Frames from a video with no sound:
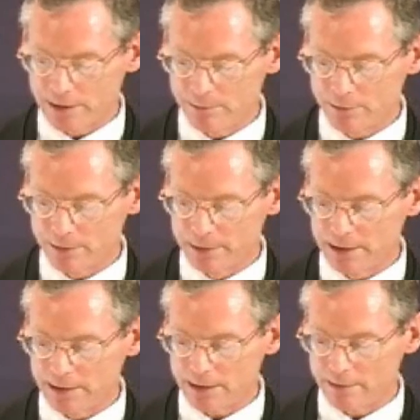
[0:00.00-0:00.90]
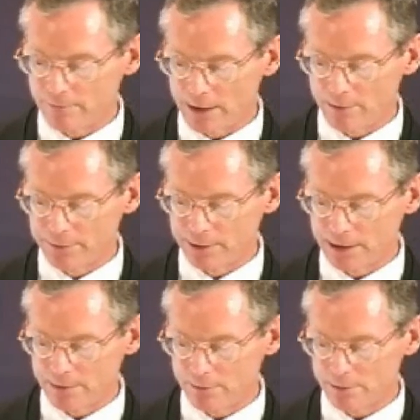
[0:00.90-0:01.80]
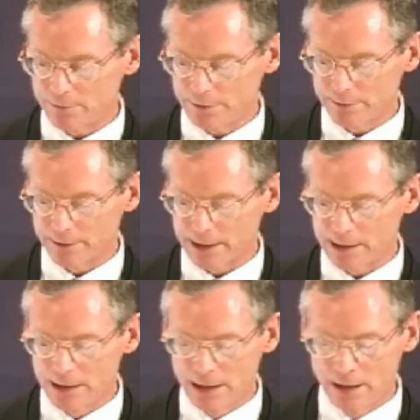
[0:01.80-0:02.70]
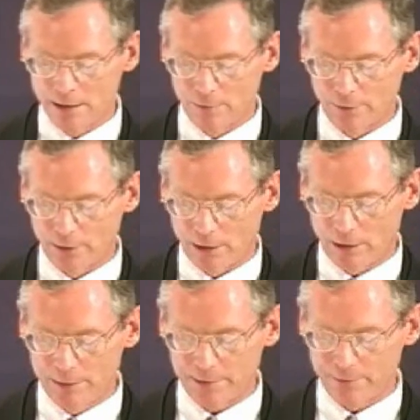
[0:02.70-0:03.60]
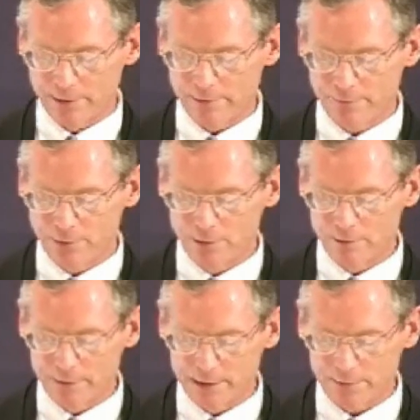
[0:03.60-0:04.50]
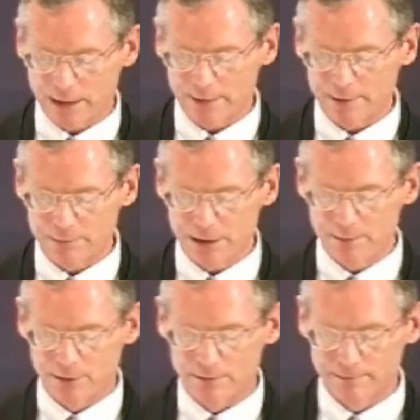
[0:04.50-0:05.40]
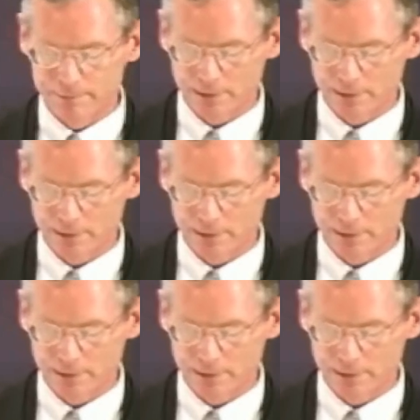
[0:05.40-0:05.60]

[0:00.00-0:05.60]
seemed to be evolving into a tyranny over all but a very few of the Italian people.